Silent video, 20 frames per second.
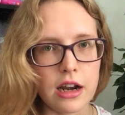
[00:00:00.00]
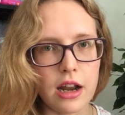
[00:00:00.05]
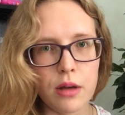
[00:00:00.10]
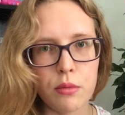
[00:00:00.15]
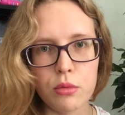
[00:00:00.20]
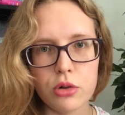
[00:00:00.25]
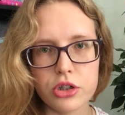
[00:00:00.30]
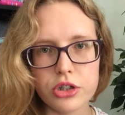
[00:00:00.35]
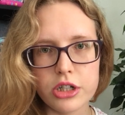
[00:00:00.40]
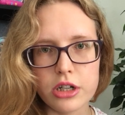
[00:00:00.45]
I
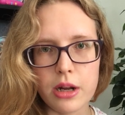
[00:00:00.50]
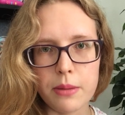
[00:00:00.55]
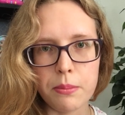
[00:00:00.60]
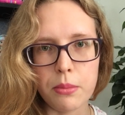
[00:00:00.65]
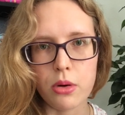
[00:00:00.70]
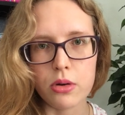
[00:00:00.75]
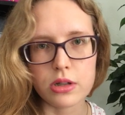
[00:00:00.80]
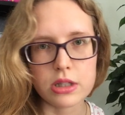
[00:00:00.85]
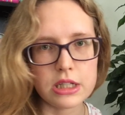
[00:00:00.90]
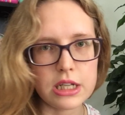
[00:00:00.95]
like watching
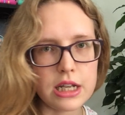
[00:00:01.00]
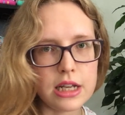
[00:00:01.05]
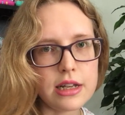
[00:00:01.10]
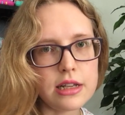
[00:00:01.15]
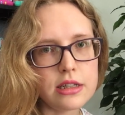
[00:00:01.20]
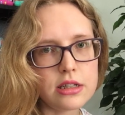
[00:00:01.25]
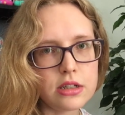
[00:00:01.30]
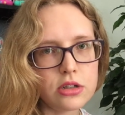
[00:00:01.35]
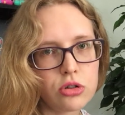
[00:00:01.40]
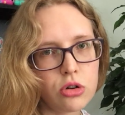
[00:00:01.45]

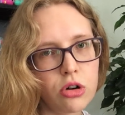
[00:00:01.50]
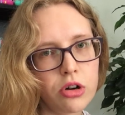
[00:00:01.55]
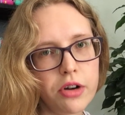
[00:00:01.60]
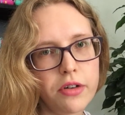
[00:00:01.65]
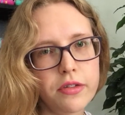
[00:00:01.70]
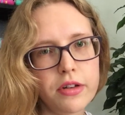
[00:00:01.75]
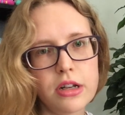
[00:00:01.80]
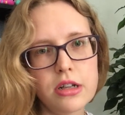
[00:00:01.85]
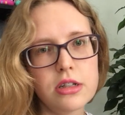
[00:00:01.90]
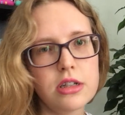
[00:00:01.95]
unboxings and toy
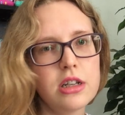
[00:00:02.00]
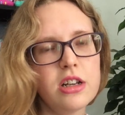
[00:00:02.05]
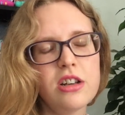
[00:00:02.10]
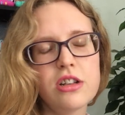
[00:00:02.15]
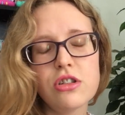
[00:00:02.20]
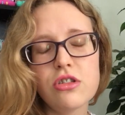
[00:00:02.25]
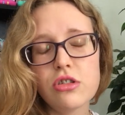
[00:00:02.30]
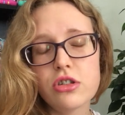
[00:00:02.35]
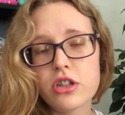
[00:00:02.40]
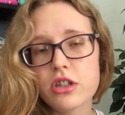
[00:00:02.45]
reviews. You
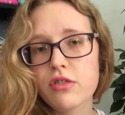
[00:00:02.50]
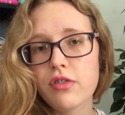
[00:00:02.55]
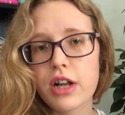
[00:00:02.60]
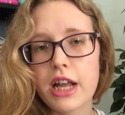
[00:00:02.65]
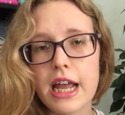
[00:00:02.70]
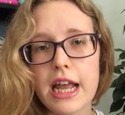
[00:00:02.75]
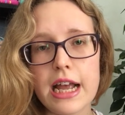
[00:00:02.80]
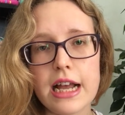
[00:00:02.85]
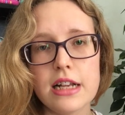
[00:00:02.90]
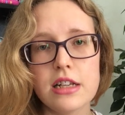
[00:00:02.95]
know, it's not just for
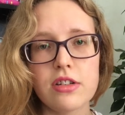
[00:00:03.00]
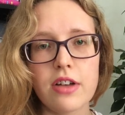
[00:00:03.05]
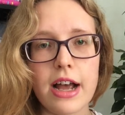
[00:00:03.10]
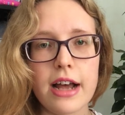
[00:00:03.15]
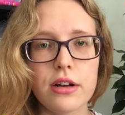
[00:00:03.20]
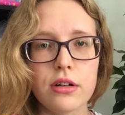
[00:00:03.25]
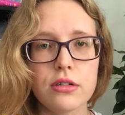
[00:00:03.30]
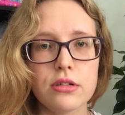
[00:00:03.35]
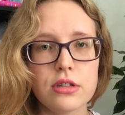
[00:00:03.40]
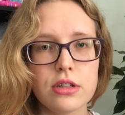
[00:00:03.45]
kids, for
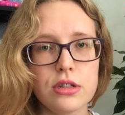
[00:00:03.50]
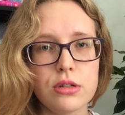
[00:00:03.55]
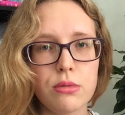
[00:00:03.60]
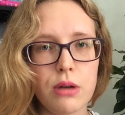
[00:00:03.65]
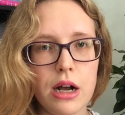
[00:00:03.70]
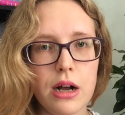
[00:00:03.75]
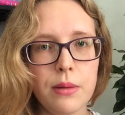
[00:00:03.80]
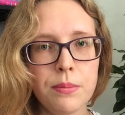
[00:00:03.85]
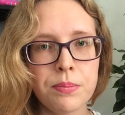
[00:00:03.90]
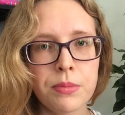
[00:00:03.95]
adults as
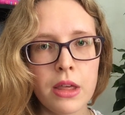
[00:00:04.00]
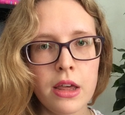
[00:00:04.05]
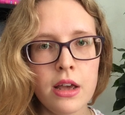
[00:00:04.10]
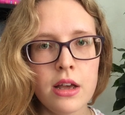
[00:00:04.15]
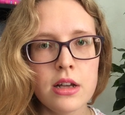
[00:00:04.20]
well.